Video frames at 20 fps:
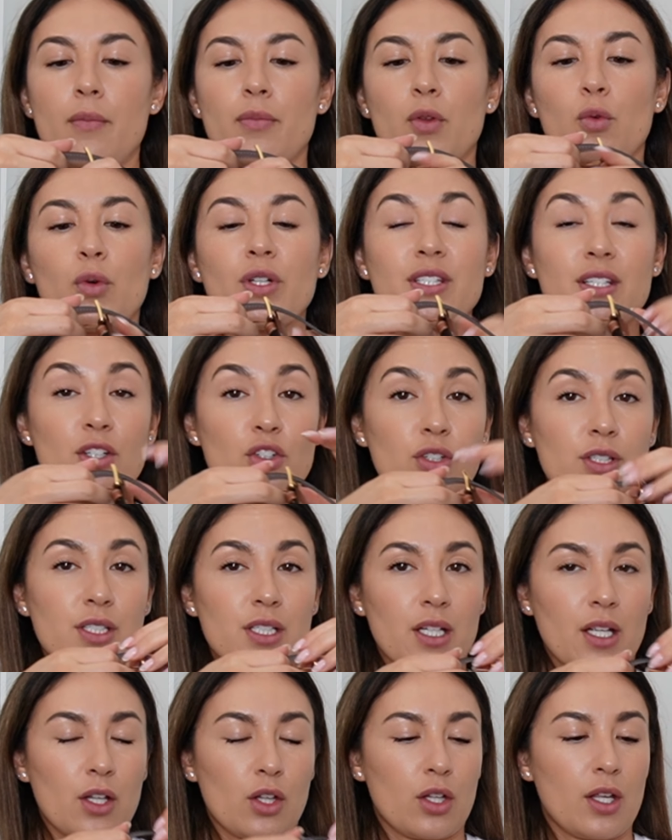what's
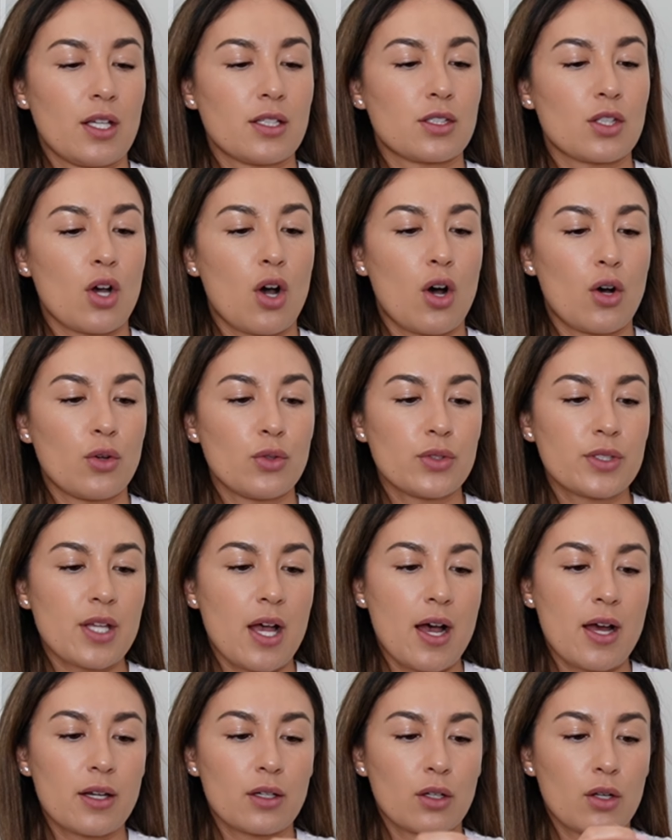interesting is the holes
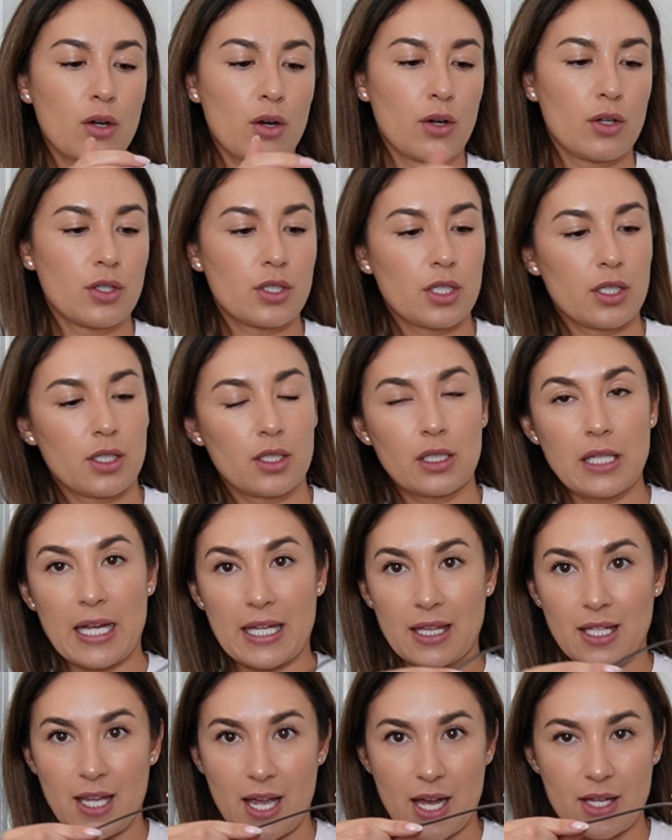aren't coated
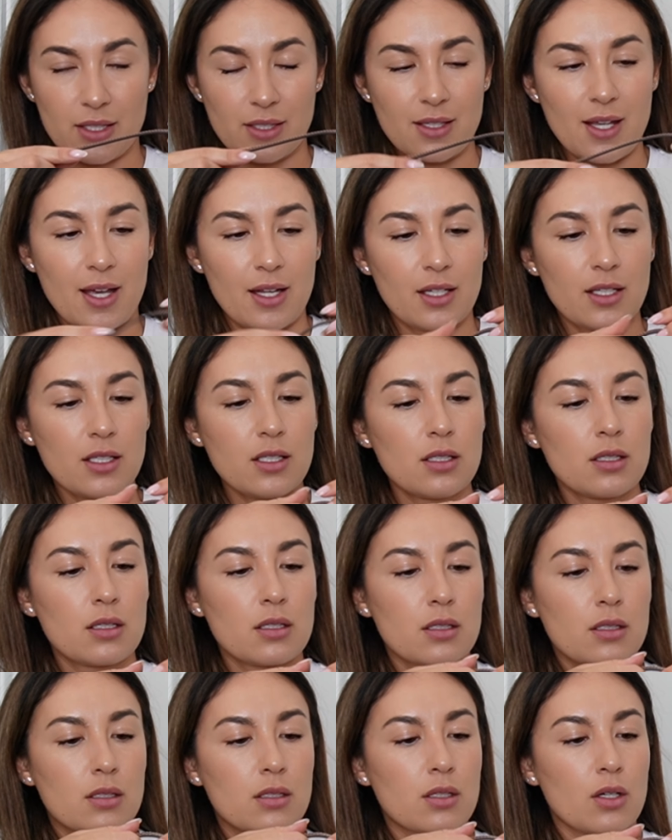like the outside is,
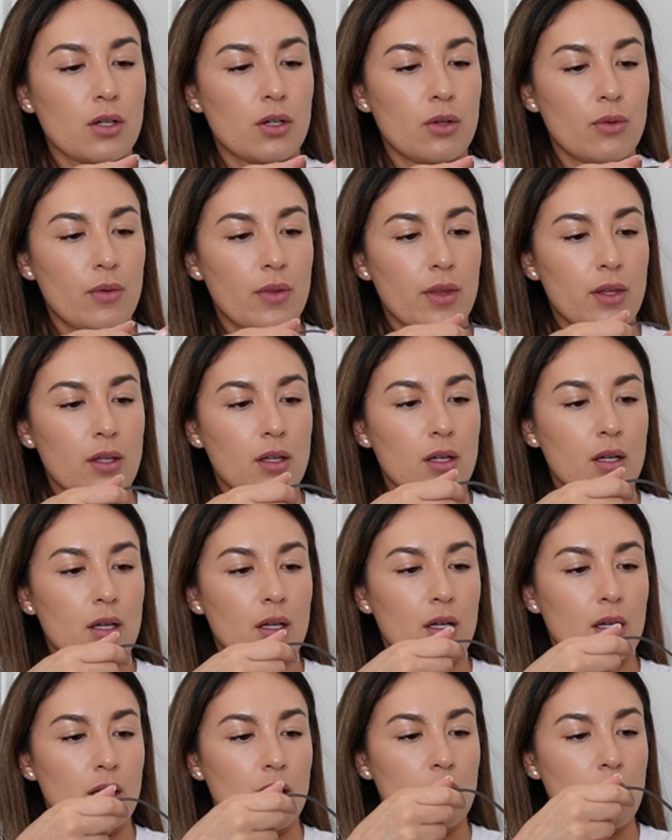so
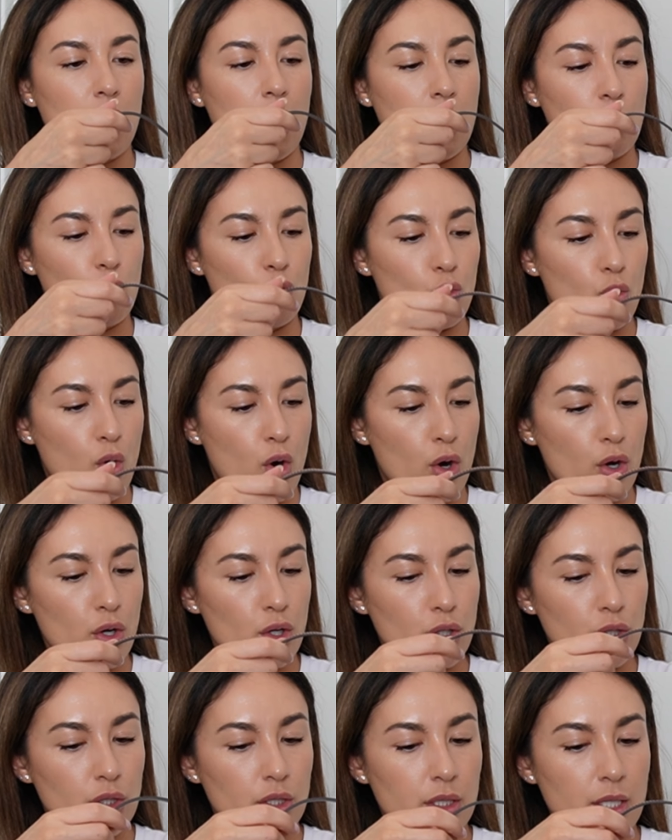it
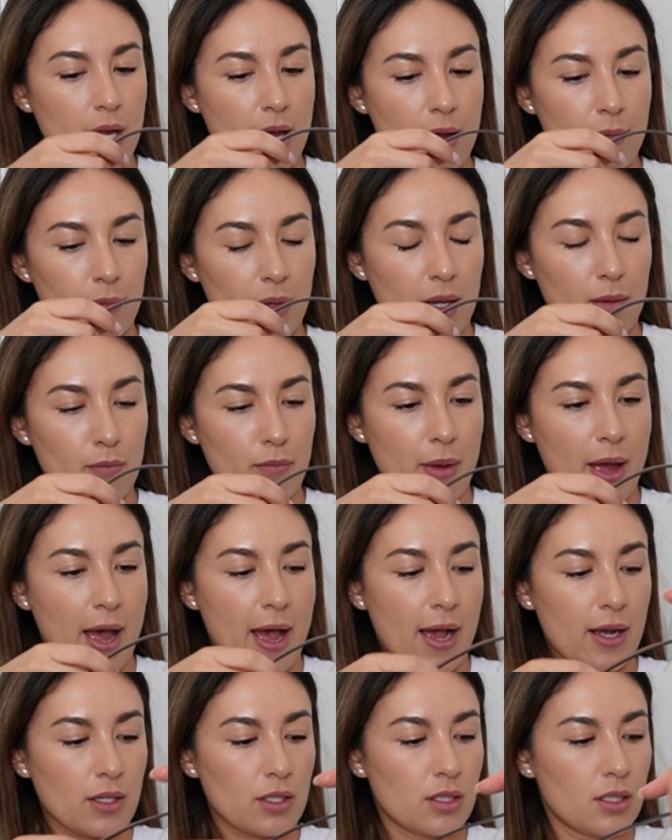won't
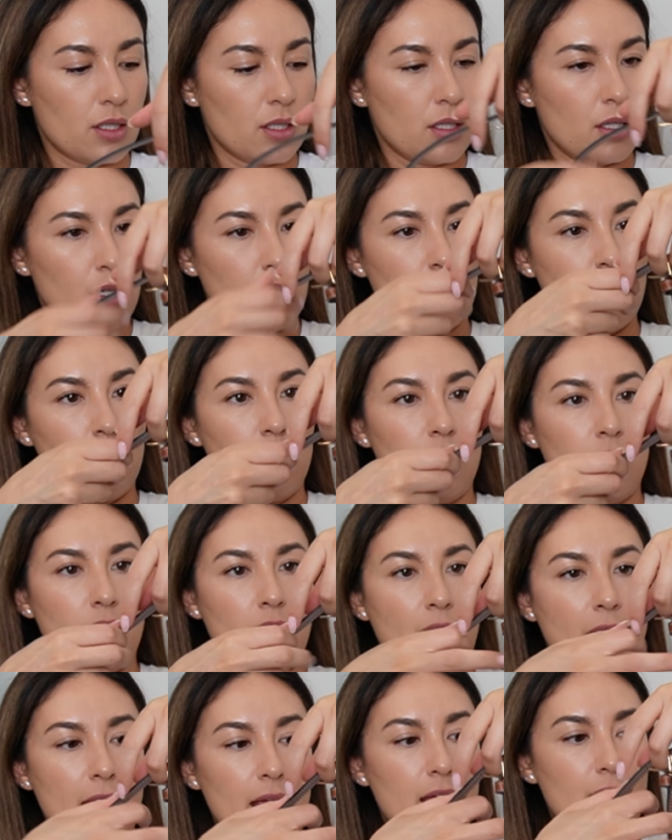impact,
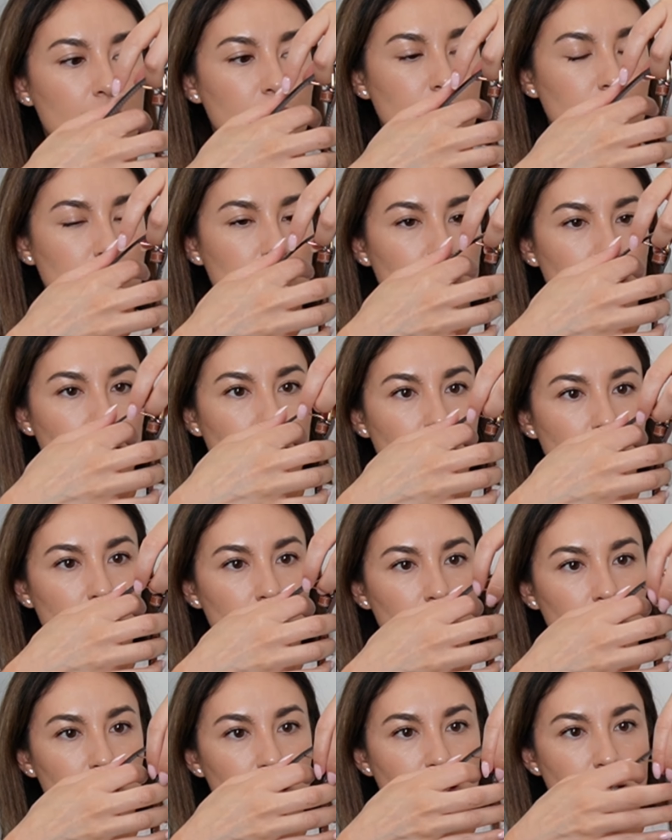I guess,
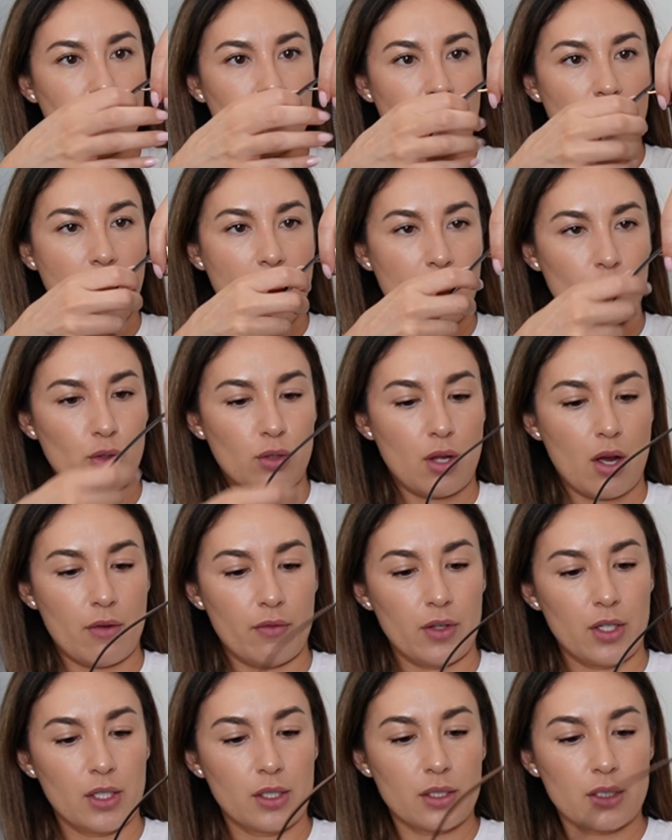the style of
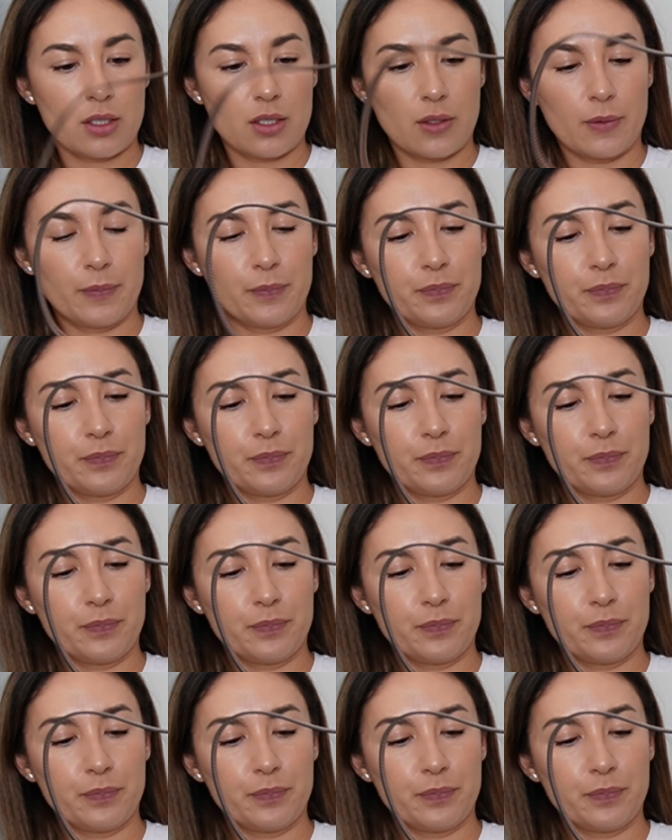it.